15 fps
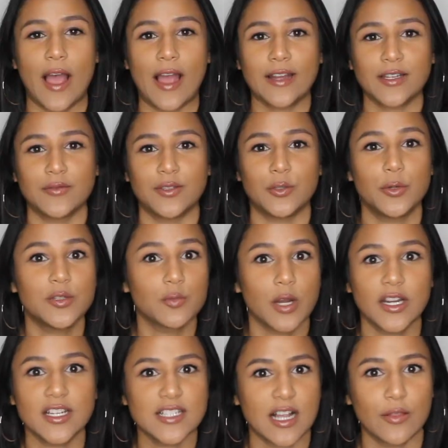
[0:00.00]
active. He's always
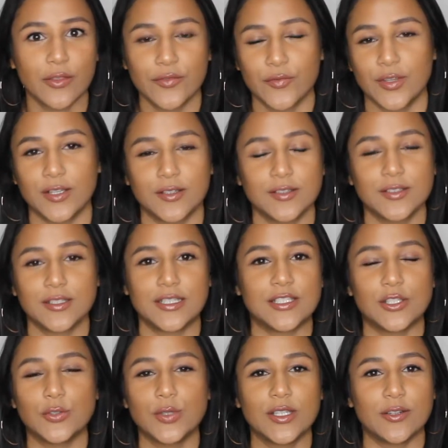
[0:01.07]
running down the field.
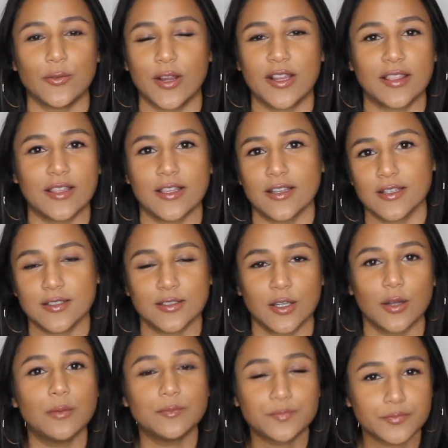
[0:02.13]
He's doing great things.
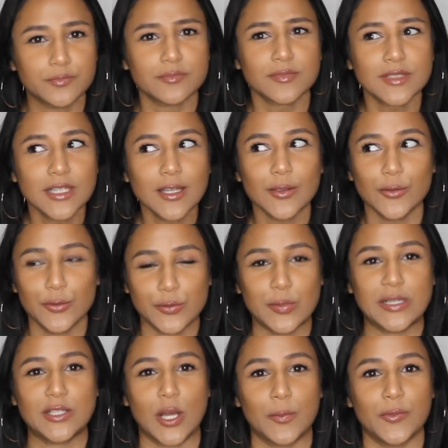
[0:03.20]
So those are
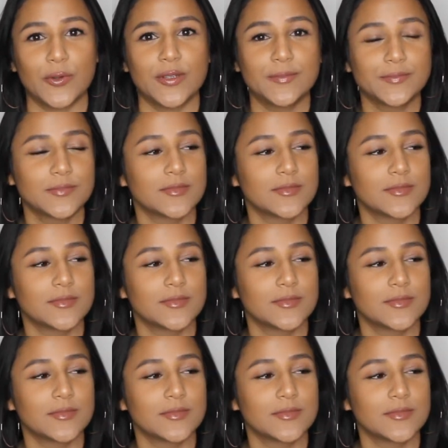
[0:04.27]
my top three.